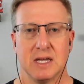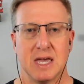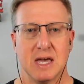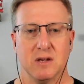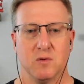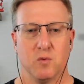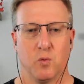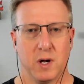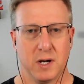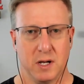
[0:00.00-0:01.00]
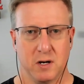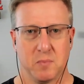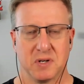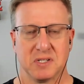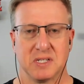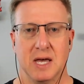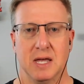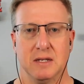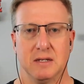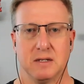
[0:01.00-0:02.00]
it one hundred
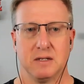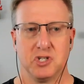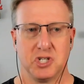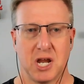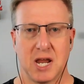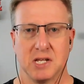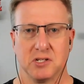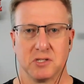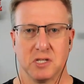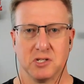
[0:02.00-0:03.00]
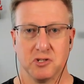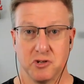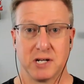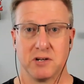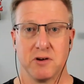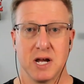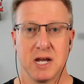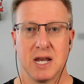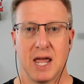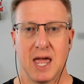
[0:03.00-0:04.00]
percent changed the
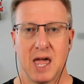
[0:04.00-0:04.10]
trajectory